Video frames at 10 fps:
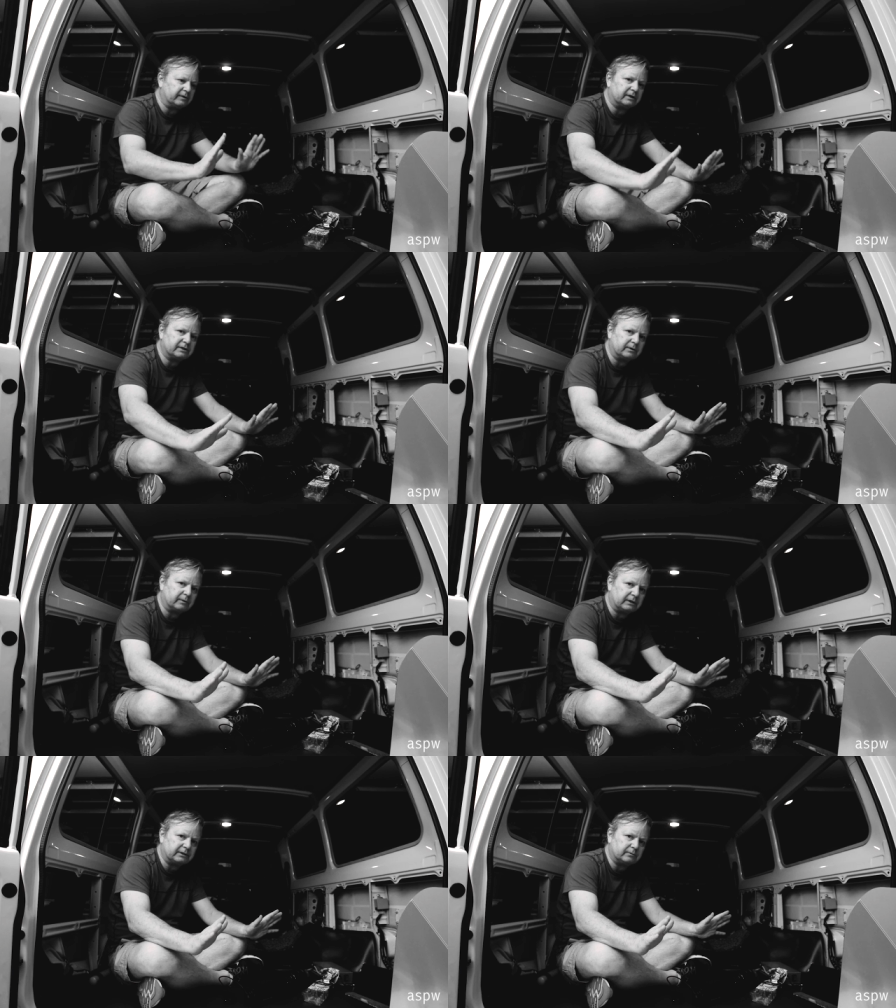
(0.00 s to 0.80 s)
of editing
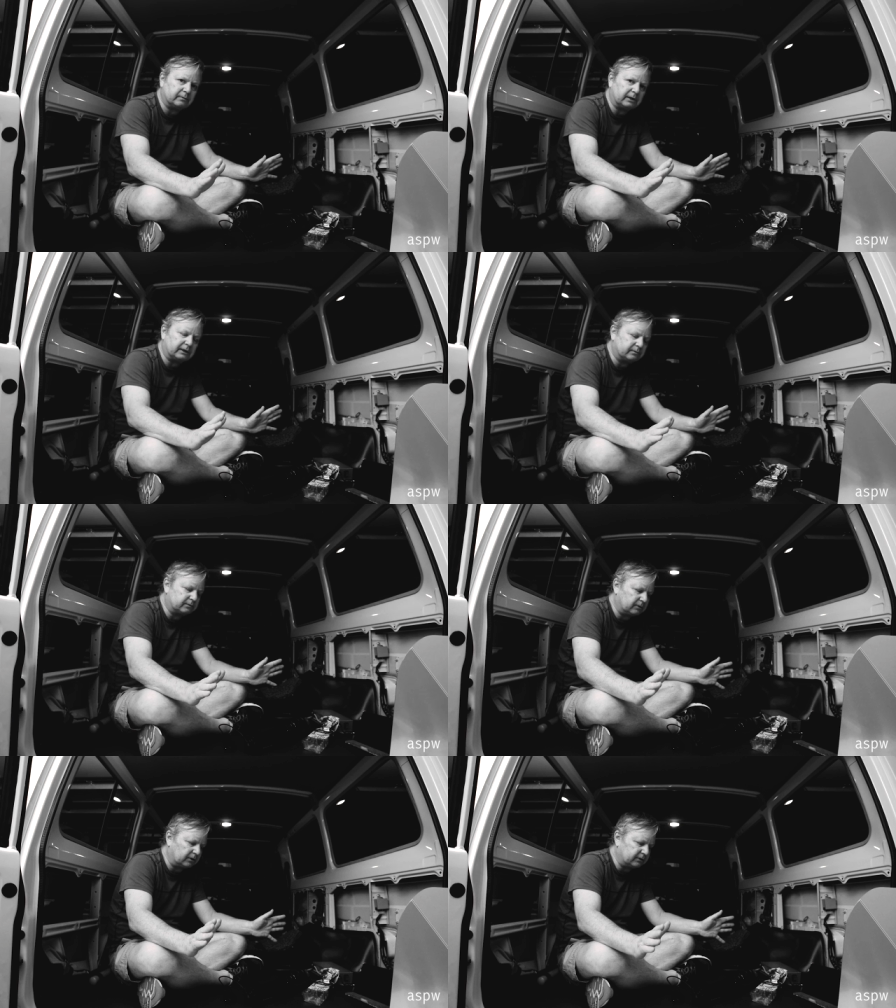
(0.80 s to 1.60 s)
when I when I
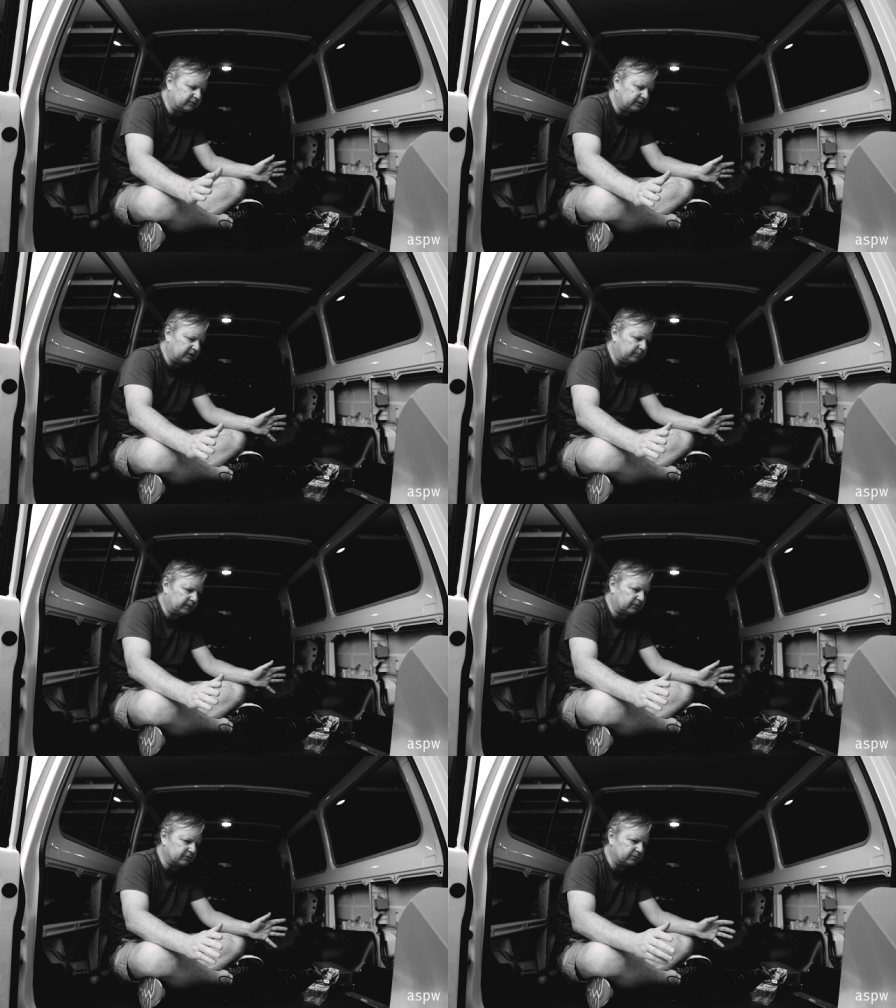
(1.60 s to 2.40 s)
got into video
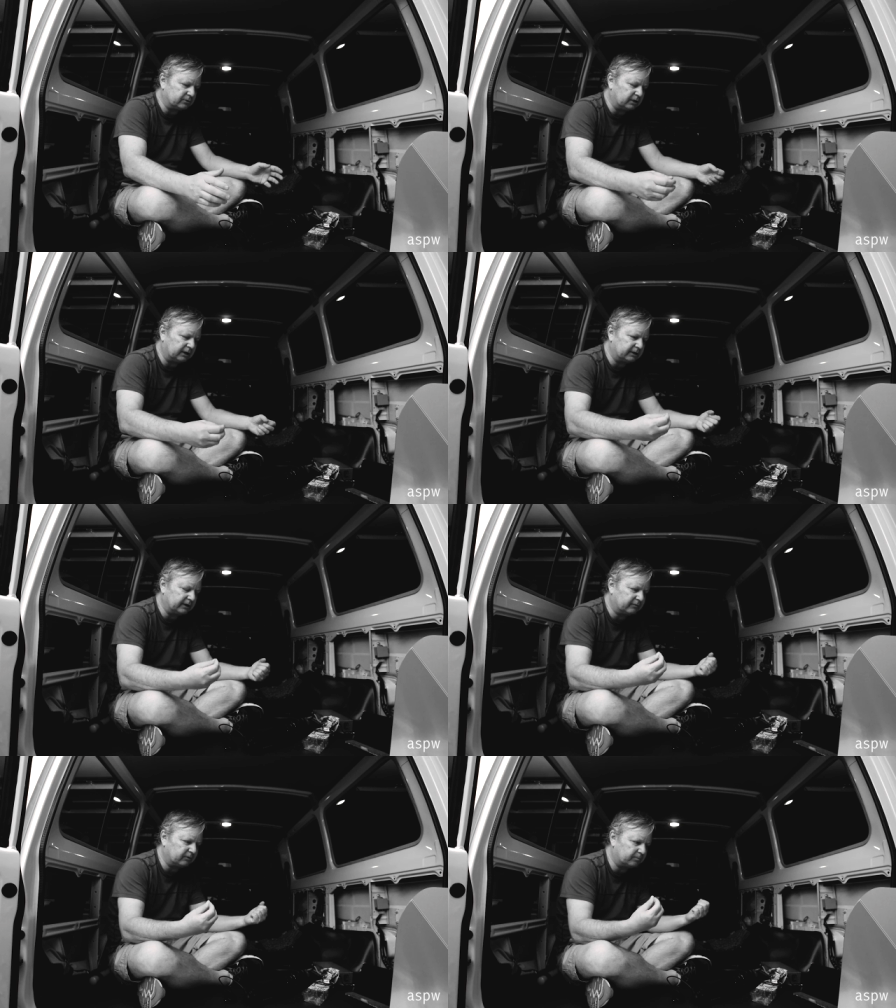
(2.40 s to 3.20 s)
because you I
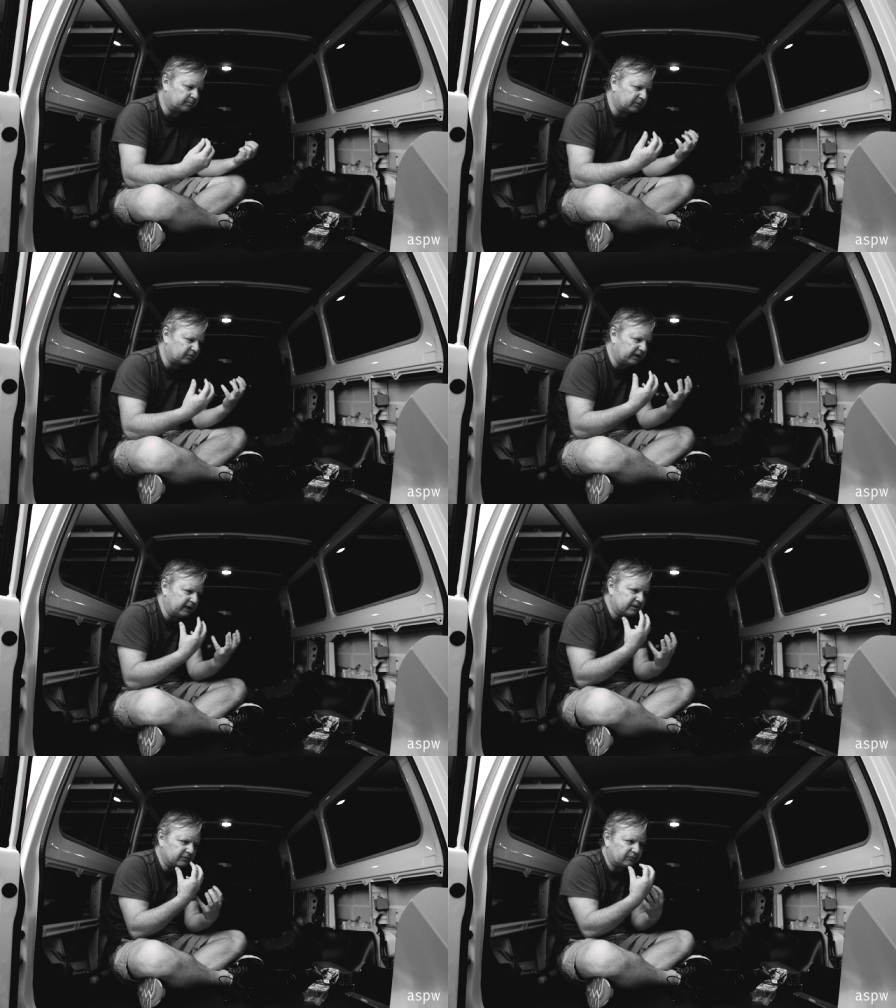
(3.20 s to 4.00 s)
didn't have the
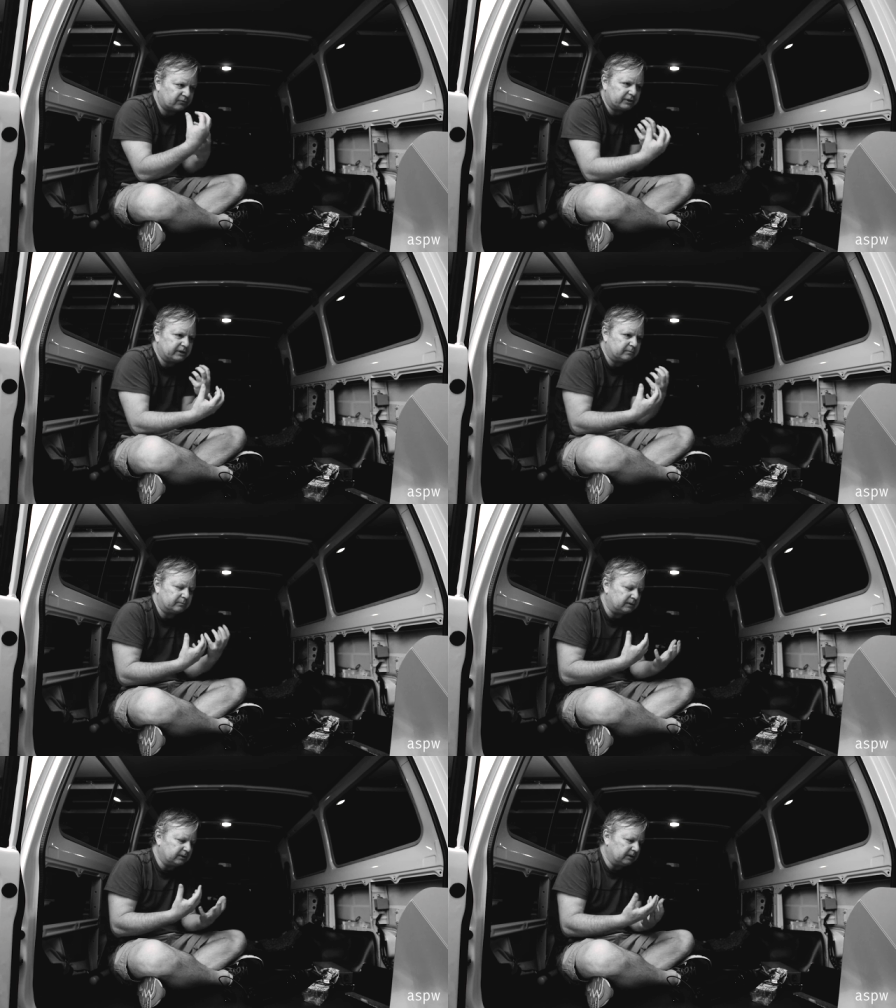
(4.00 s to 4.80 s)
creative
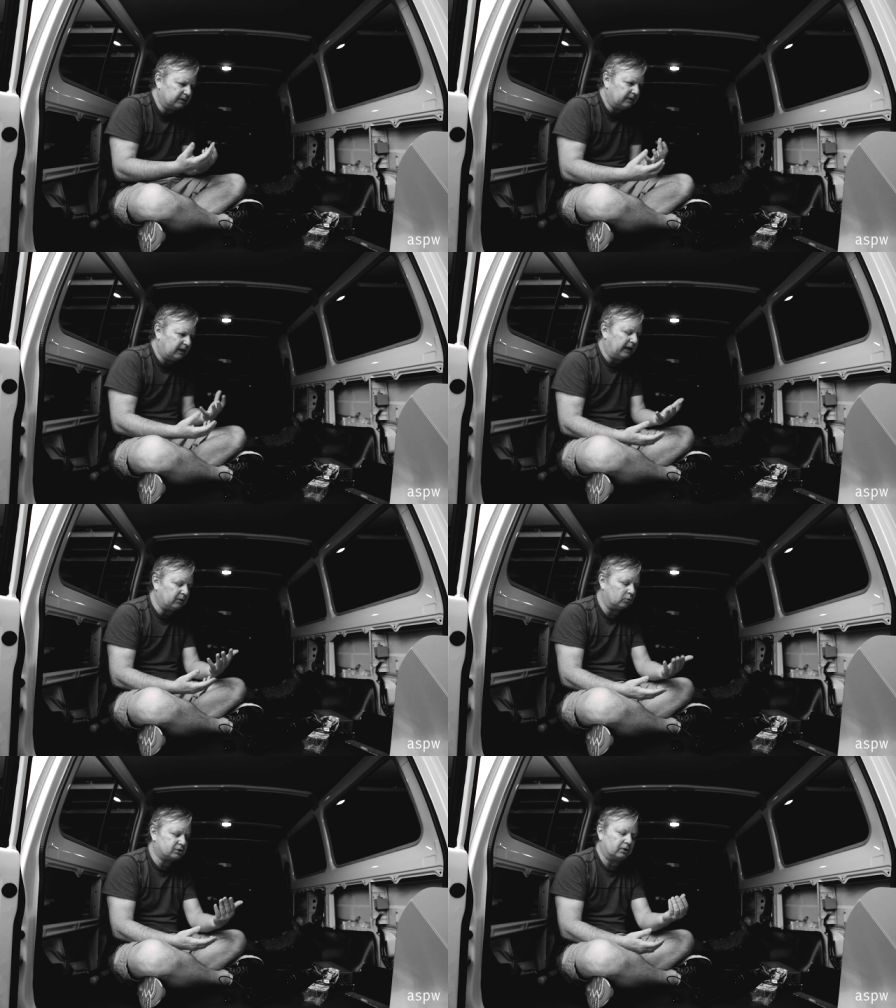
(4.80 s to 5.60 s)
freedom,
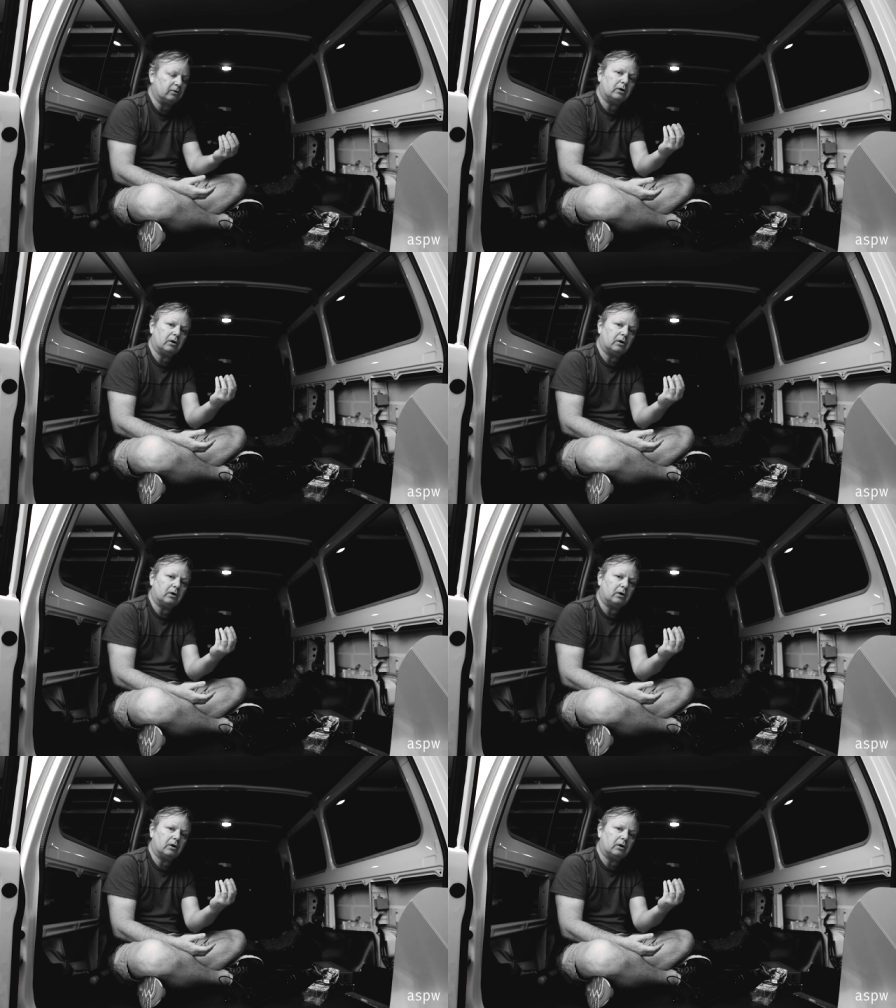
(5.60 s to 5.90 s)
and also